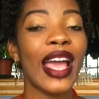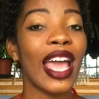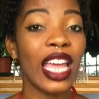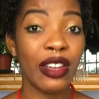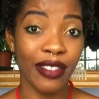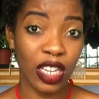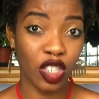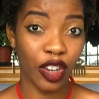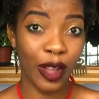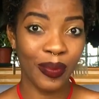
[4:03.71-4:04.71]

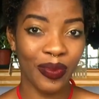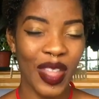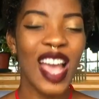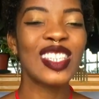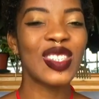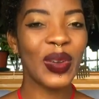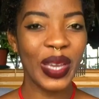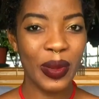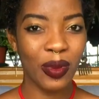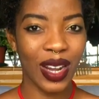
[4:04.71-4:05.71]
inventory. So
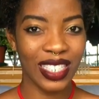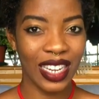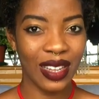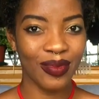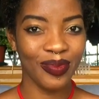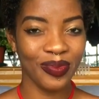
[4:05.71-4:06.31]
keep watching.